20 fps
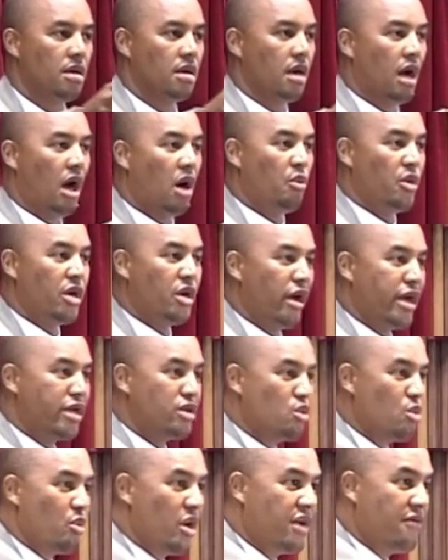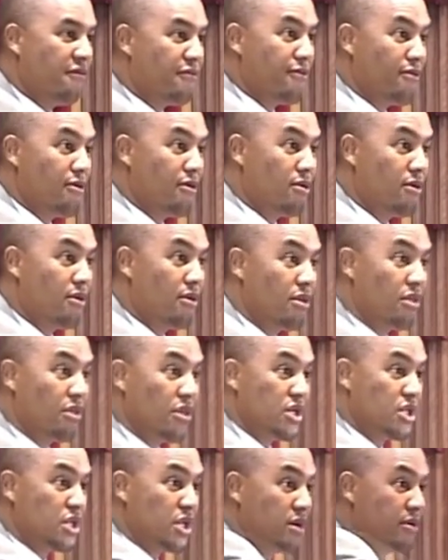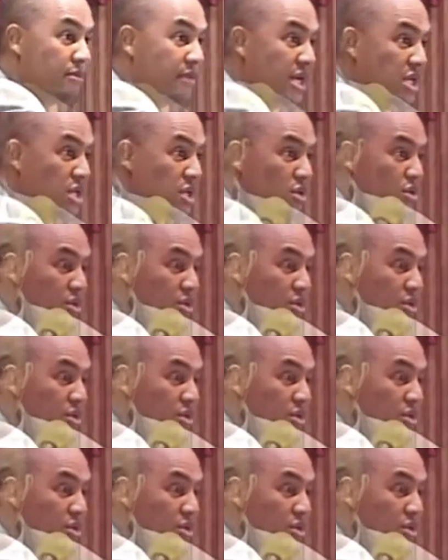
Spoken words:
Are we going to wait for this generation to